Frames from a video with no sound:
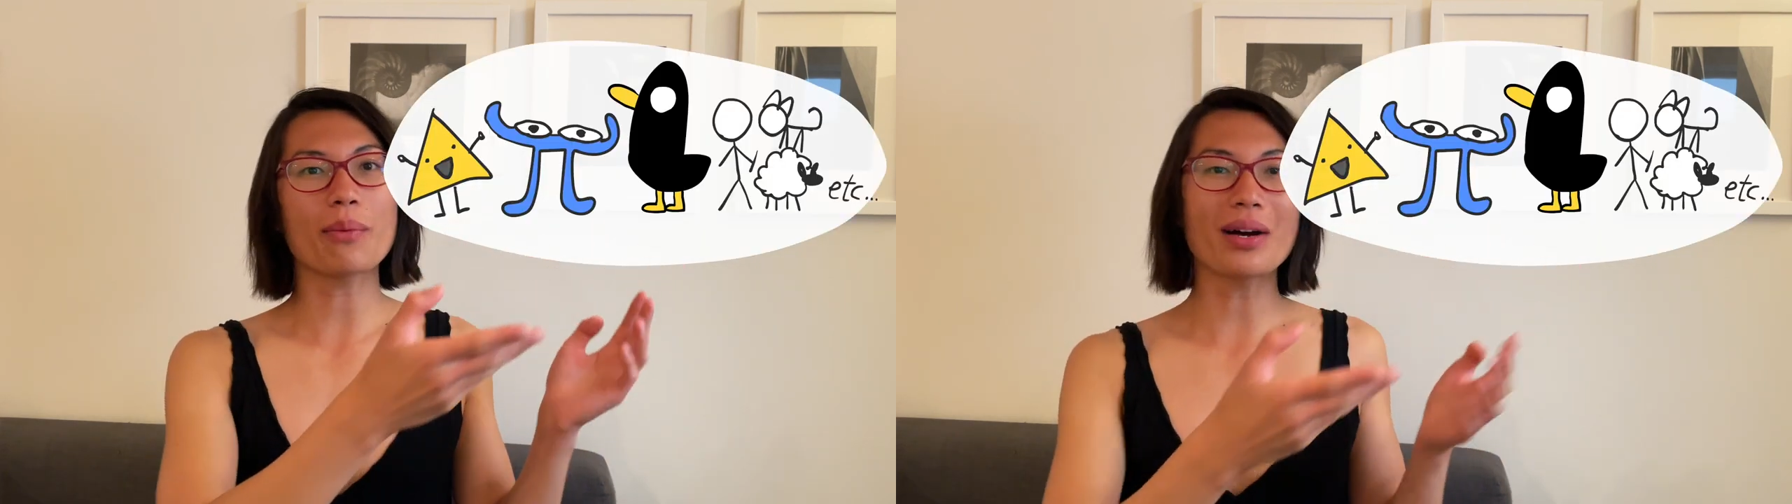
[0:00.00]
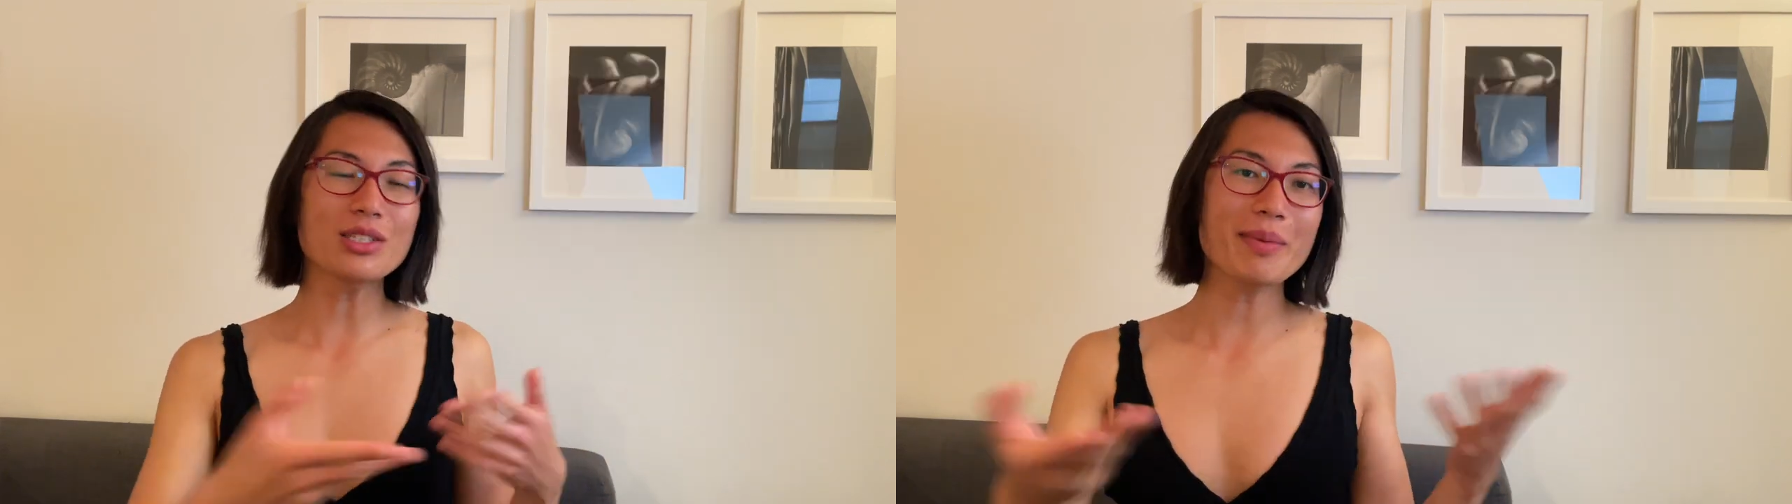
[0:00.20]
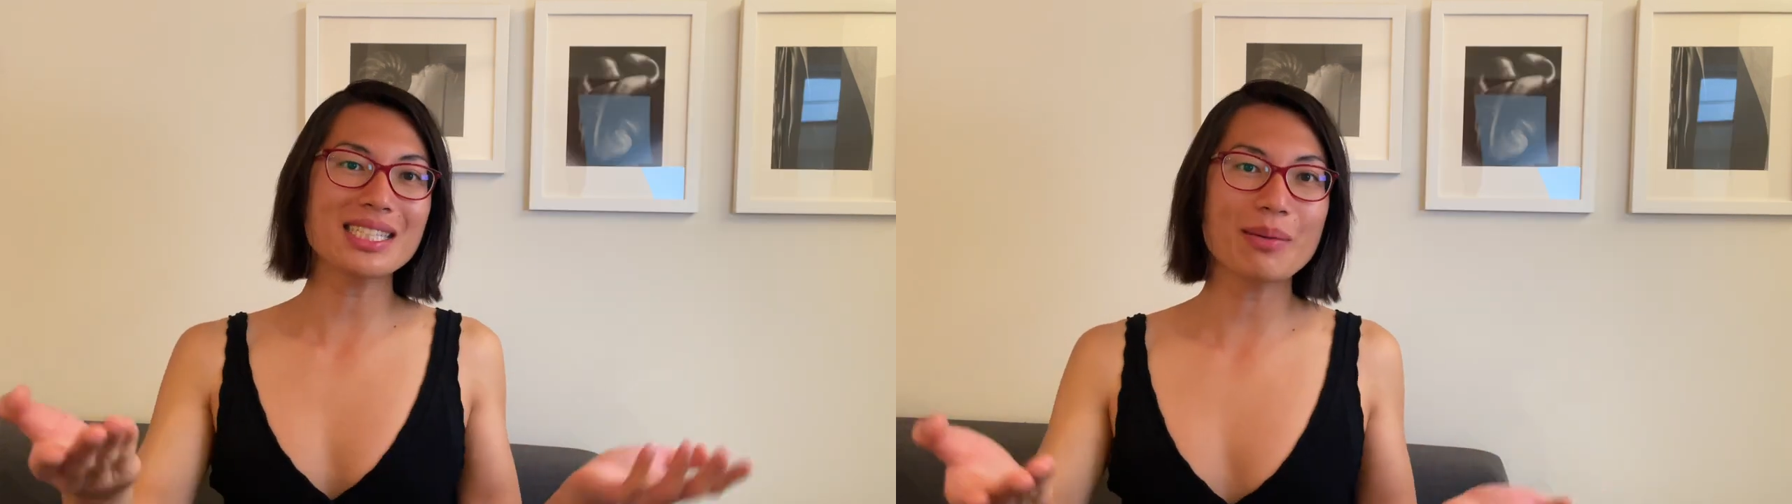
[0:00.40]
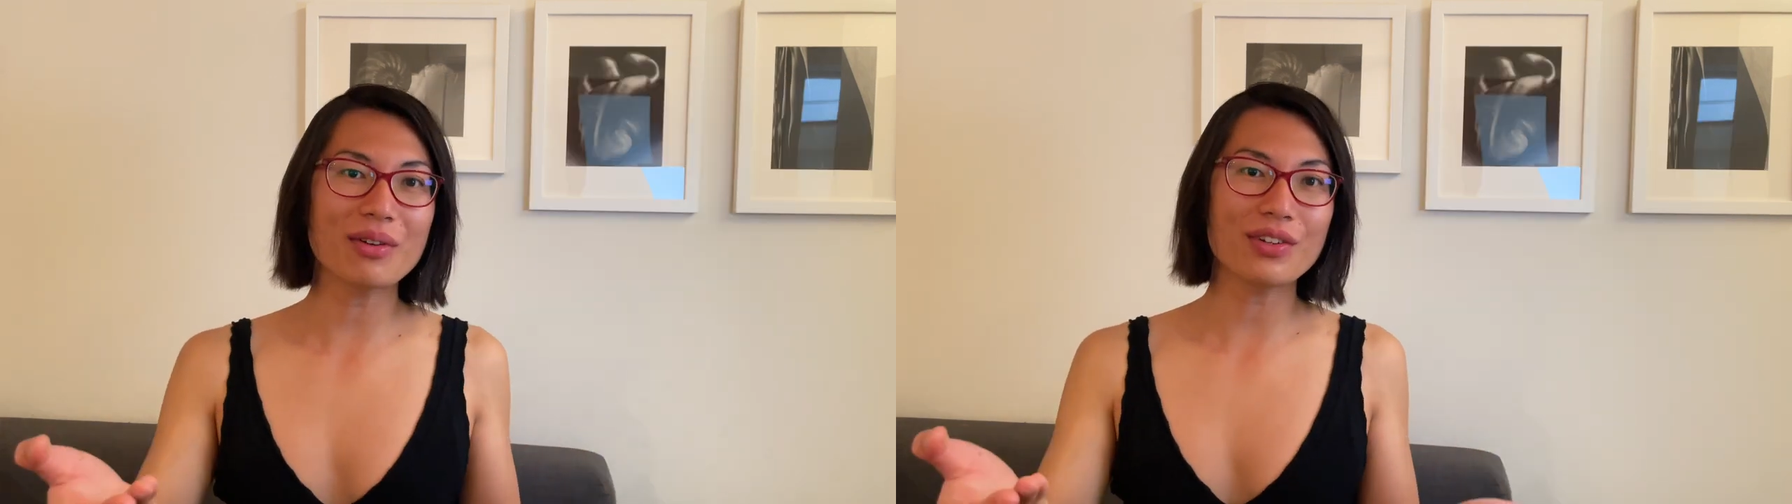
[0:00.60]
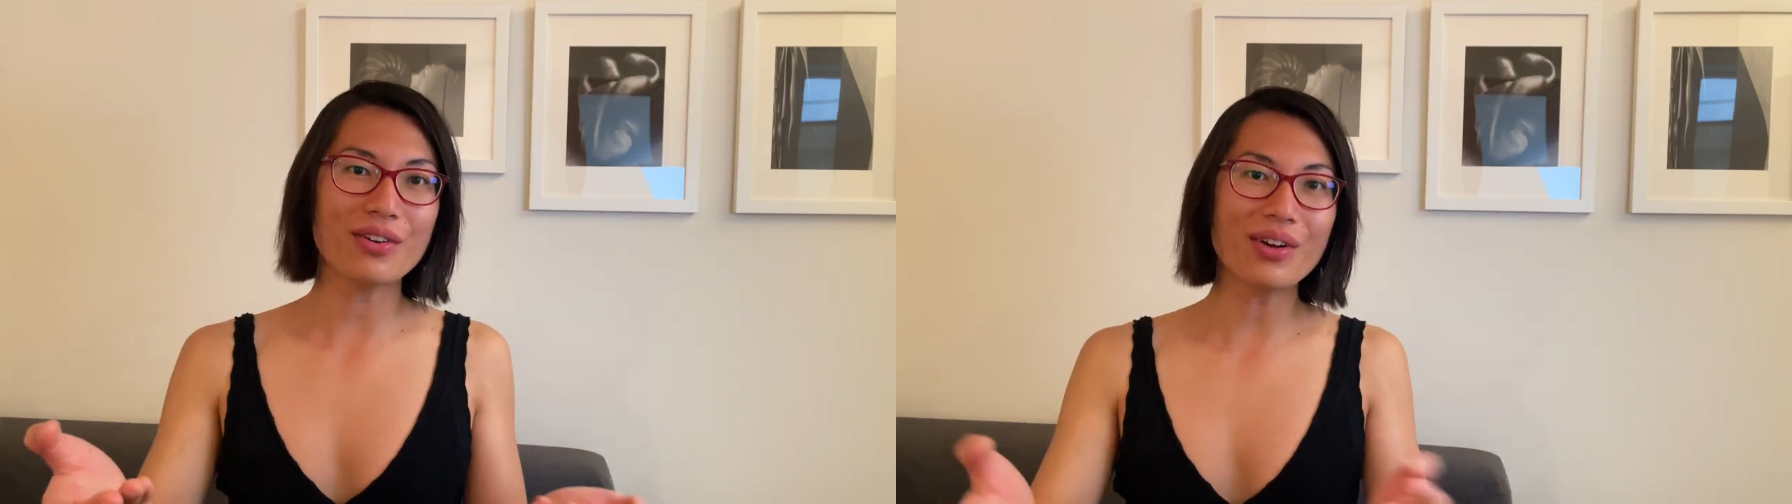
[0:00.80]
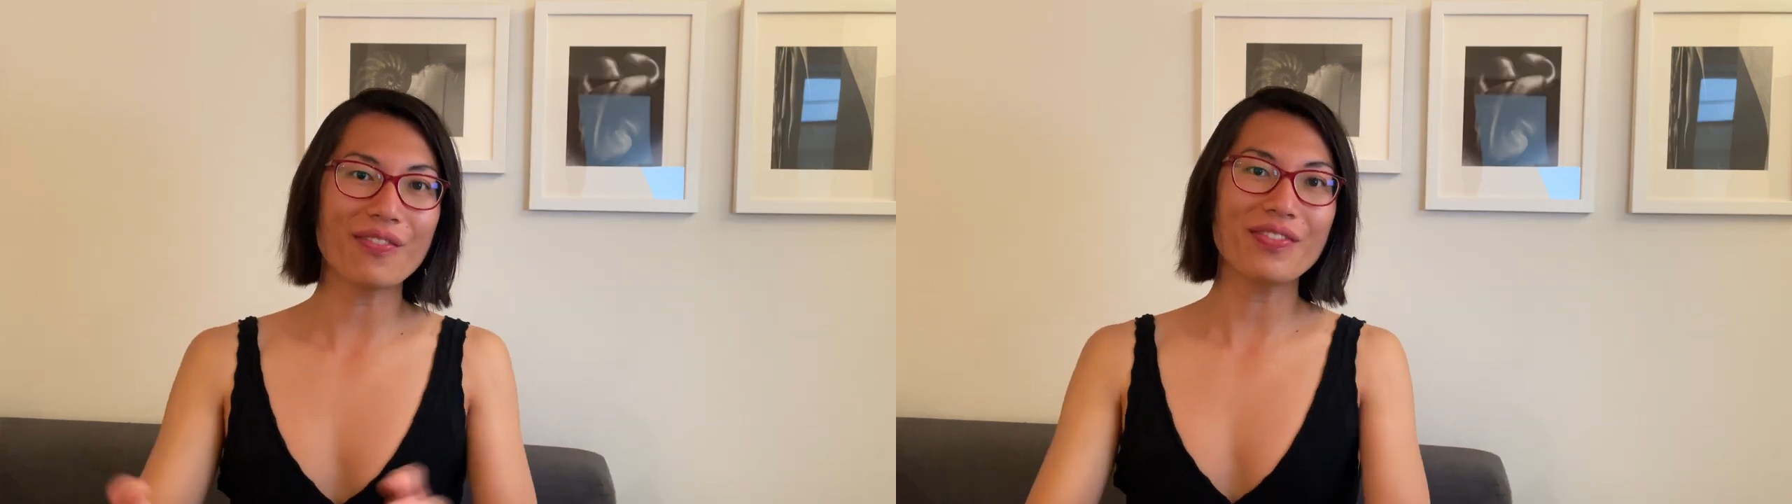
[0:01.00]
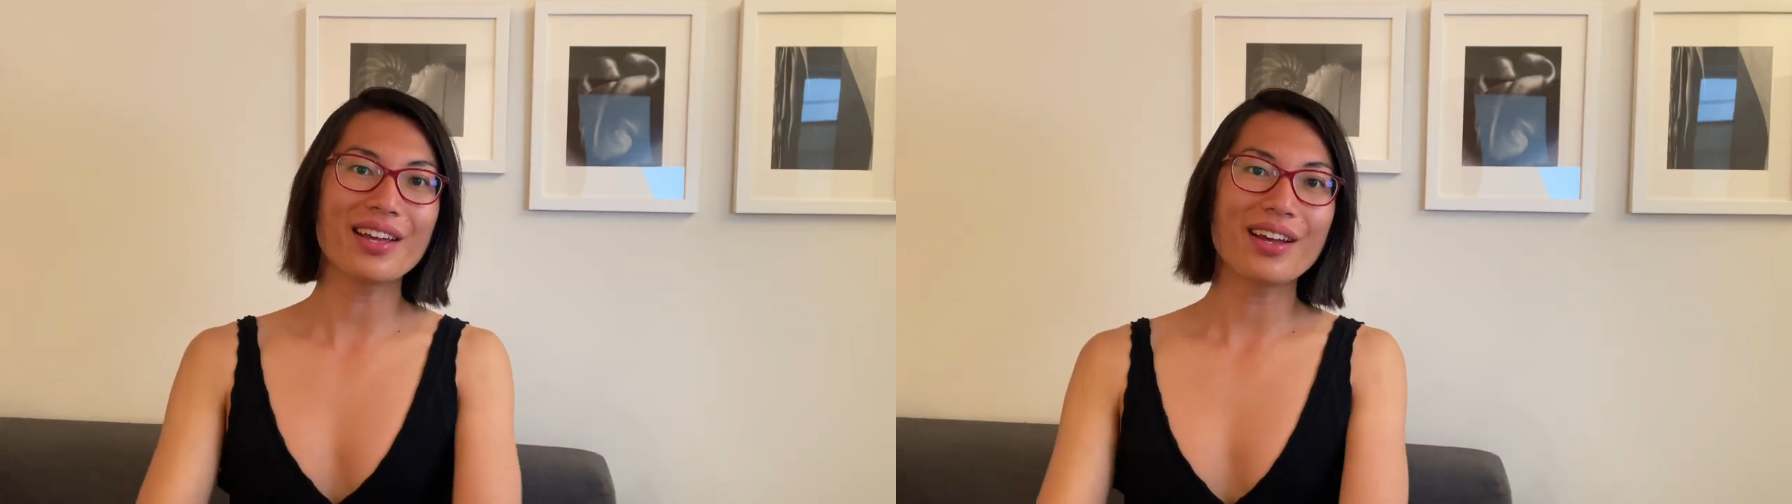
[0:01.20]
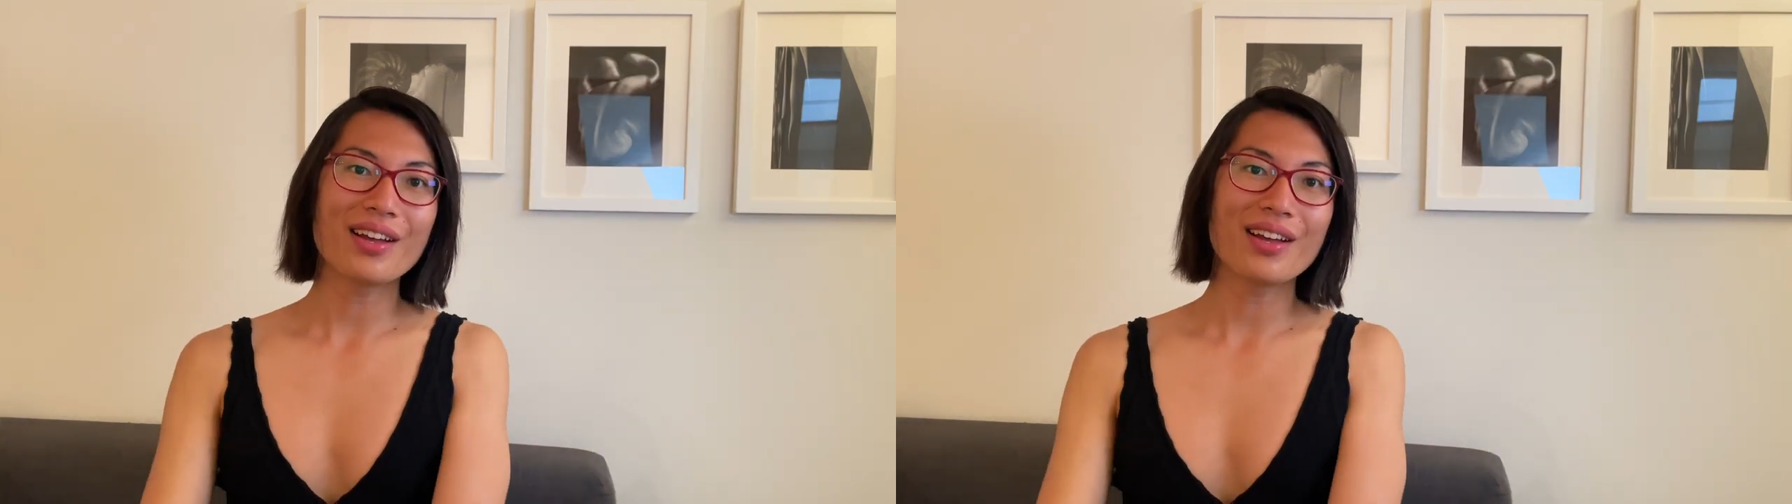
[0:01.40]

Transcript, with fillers: and want to make some of your own.